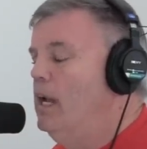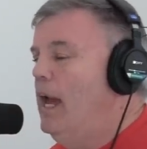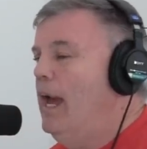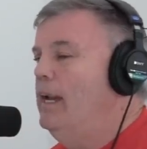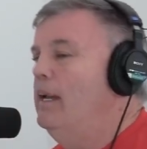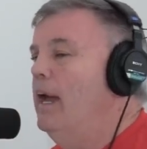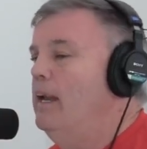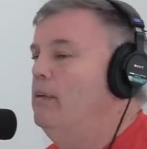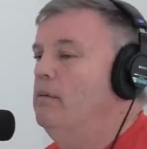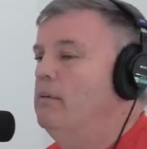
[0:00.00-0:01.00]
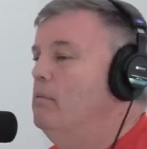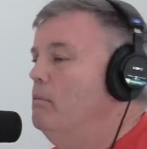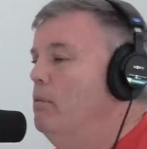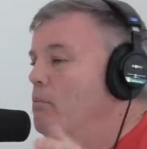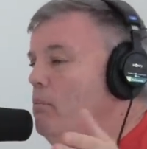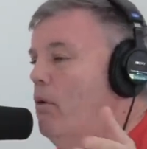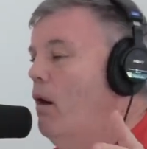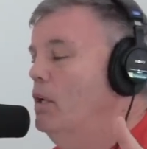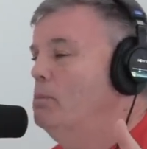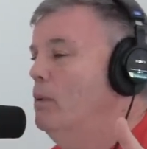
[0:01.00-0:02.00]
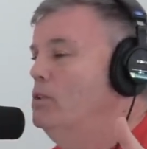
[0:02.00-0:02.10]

Yeah. And and hardest